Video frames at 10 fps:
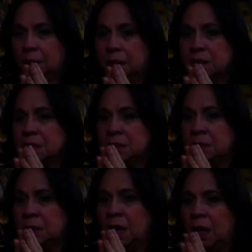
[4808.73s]
is
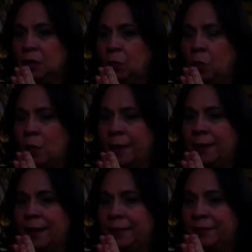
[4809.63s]
not one
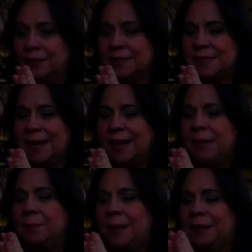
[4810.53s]
and the
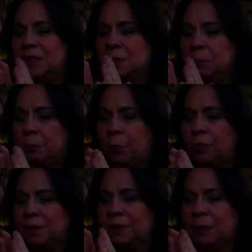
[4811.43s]
same and it's
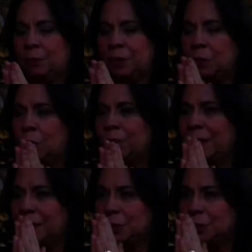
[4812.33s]
important that we know that